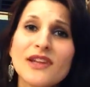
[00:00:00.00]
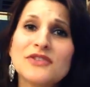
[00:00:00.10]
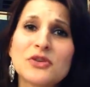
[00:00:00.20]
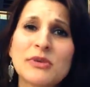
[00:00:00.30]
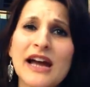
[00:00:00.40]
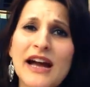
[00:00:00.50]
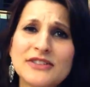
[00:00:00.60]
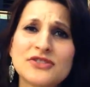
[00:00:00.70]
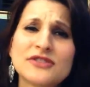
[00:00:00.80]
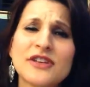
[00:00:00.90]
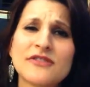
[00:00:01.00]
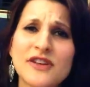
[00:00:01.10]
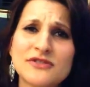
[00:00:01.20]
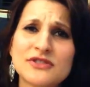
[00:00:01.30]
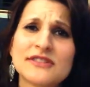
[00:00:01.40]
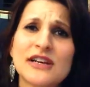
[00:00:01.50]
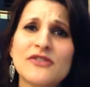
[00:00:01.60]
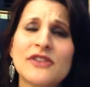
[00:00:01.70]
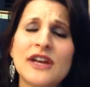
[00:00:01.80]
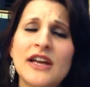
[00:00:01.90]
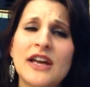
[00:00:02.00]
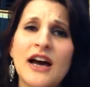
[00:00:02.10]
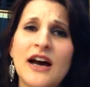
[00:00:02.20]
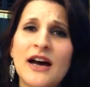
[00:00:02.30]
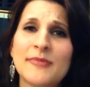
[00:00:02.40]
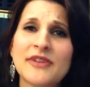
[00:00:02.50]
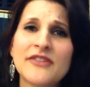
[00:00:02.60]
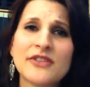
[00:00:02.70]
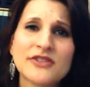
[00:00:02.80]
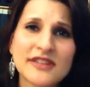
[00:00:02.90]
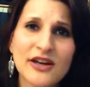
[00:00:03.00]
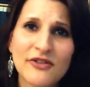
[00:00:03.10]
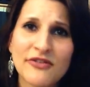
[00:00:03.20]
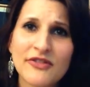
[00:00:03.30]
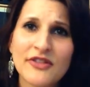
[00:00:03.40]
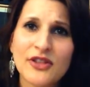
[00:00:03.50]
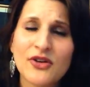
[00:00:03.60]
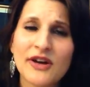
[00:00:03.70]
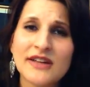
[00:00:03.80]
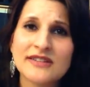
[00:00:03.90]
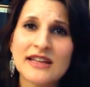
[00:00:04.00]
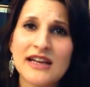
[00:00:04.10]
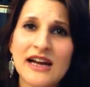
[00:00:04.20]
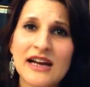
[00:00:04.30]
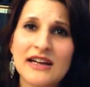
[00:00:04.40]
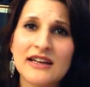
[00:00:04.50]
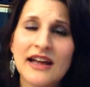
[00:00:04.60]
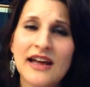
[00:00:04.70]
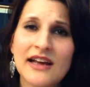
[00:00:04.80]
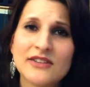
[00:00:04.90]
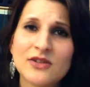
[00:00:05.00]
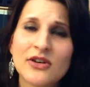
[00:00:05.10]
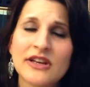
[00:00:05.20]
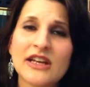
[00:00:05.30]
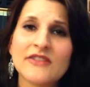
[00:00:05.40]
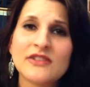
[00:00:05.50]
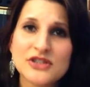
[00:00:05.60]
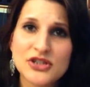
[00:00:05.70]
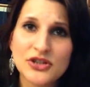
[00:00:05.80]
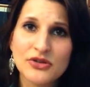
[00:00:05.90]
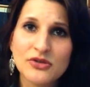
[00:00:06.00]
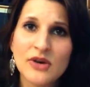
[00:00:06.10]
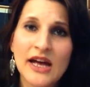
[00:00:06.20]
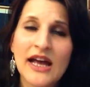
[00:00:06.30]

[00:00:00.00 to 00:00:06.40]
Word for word: So be kind to yourself, love yourself, um, give yourself the grace that God has already given to you.